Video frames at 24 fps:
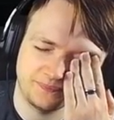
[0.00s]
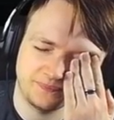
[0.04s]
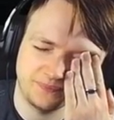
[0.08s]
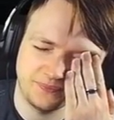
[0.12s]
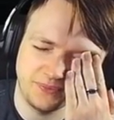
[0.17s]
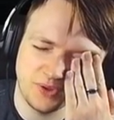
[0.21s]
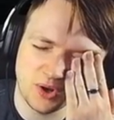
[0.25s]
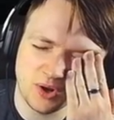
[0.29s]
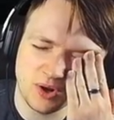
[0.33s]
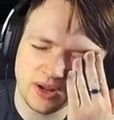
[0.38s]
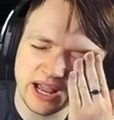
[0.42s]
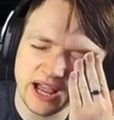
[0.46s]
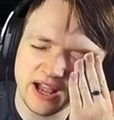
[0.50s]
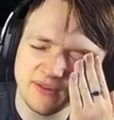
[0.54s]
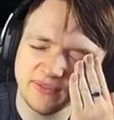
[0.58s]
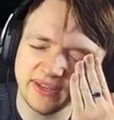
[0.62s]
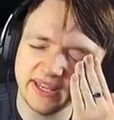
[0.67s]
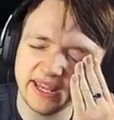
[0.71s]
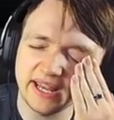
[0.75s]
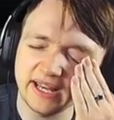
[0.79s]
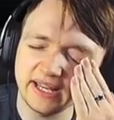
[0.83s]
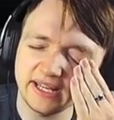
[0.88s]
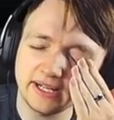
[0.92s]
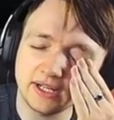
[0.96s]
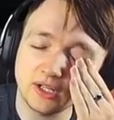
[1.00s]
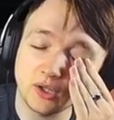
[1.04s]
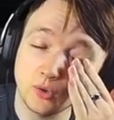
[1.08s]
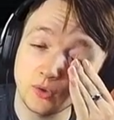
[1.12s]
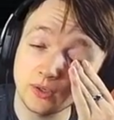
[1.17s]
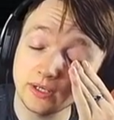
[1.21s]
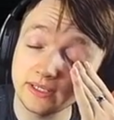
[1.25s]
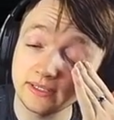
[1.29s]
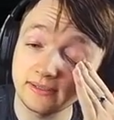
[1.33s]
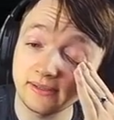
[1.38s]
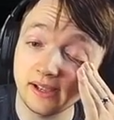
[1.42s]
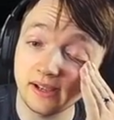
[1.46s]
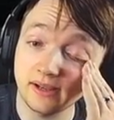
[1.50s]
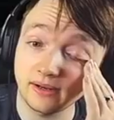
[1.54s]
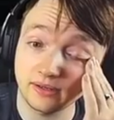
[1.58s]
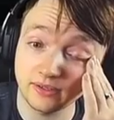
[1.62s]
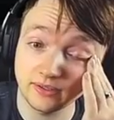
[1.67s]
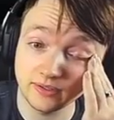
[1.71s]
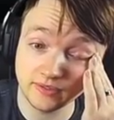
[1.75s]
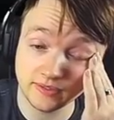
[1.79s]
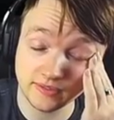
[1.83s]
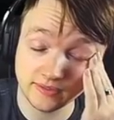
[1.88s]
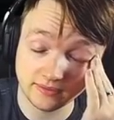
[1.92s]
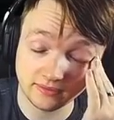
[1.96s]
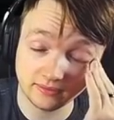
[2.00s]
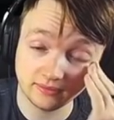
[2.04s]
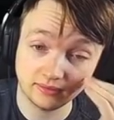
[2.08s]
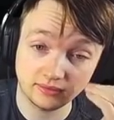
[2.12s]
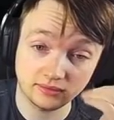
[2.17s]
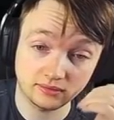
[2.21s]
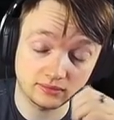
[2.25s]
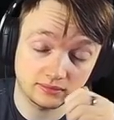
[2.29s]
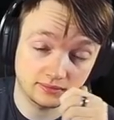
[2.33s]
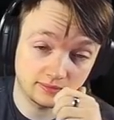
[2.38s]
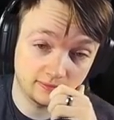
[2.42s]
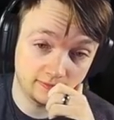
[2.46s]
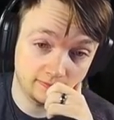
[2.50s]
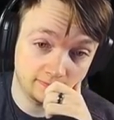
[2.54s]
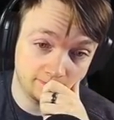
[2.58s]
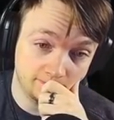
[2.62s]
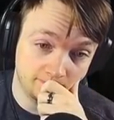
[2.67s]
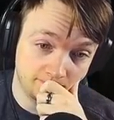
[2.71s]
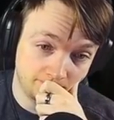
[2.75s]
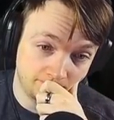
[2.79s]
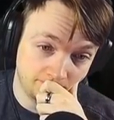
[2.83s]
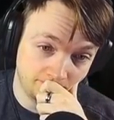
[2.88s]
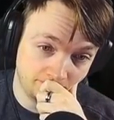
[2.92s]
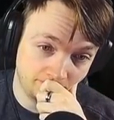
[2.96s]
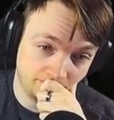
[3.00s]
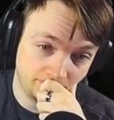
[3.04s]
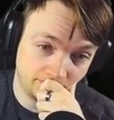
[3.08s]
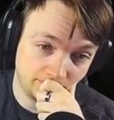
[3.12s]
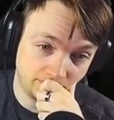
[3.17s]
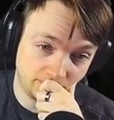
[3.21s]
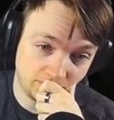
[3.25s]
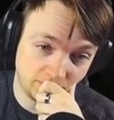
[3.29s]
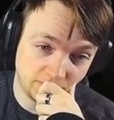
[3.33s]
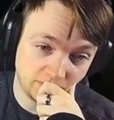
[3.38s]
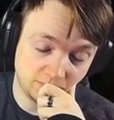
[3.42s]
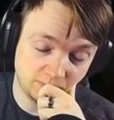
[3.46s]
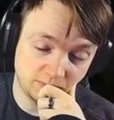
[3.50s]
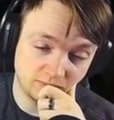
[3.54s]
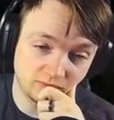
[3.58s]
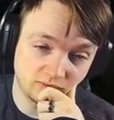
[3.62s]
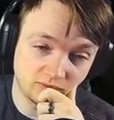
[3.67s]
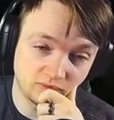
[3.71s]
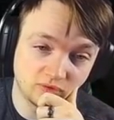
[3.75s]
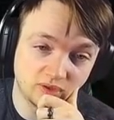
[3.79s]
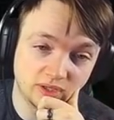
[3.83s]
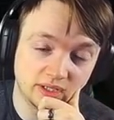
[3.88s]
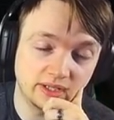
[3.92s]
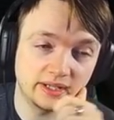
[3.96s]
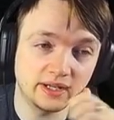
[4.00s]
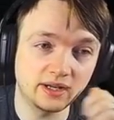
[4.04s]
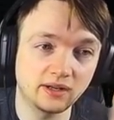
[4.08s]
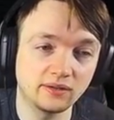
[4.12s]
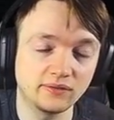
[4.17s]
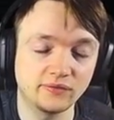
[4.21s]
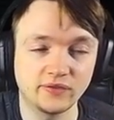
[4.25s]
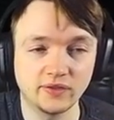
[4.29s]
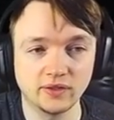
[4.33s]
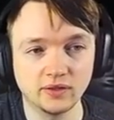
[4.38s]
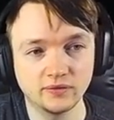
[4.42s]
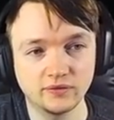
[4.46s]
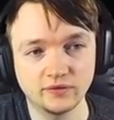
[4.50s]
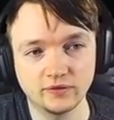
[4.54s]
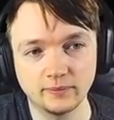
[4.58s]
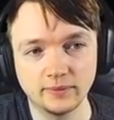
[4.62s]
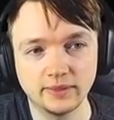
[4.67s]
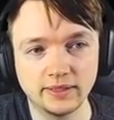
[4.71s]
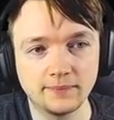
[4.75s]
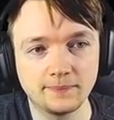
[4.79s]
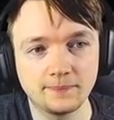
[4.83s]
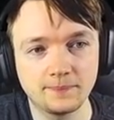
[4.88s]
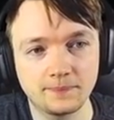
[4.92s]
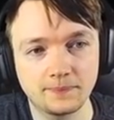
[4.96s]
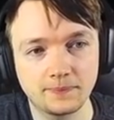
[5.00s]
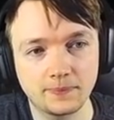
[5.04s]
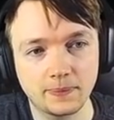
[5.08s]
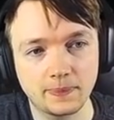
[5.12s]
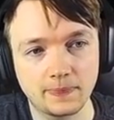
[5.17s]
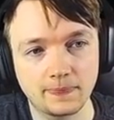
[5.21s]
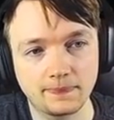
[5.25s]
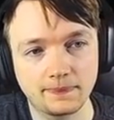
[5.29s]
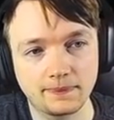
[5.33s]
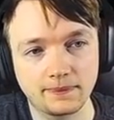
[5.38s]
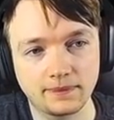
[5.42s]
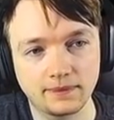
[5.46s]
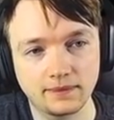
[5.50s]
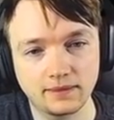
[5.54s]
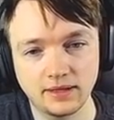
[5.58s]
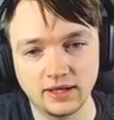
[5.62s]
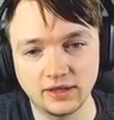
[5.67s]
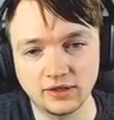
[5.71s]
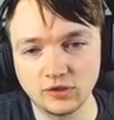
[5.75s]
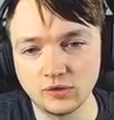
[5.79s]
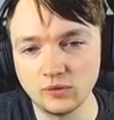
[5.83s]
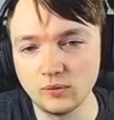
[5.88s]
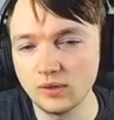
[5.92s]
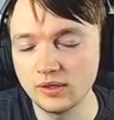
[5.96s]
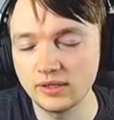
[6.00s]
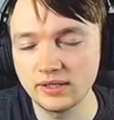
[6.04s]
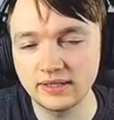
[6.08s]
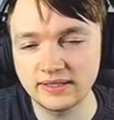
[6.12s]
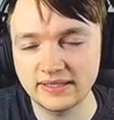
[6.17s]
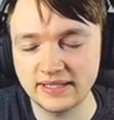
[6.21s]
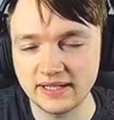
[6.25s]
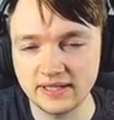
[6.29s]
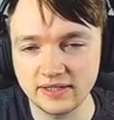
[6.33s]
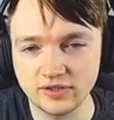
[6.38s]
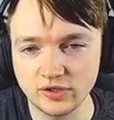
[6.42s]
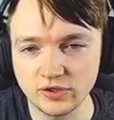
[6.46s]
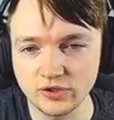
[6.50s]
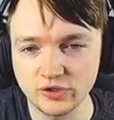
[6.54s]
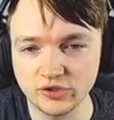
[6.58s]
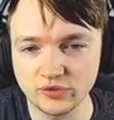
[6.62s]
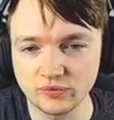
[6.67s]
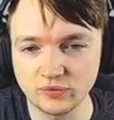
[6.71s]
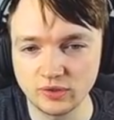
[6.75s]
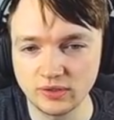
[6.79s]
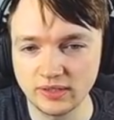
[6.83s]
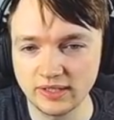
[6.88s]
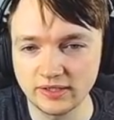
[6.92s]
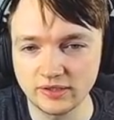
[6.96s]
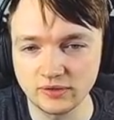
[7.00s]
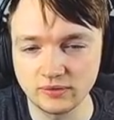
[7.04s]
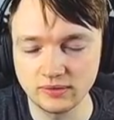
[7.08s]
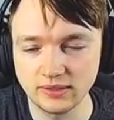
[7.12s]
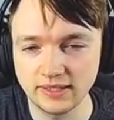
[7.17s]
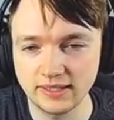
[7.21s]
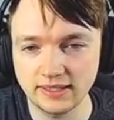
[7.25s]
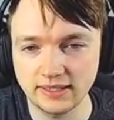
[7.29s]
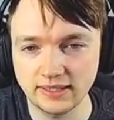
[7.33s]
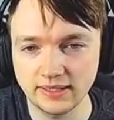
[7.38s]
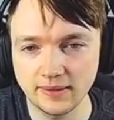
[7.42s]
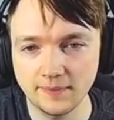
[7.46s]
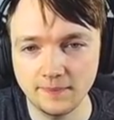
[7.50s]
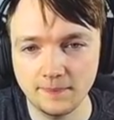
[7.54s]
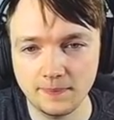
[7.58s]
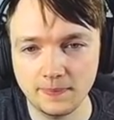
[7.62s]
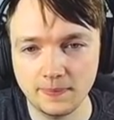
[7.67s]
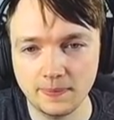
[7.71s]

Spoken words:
Not having any cloak and daggers has been really unfair for me. I don't want to take dodge and roll. I don't like it.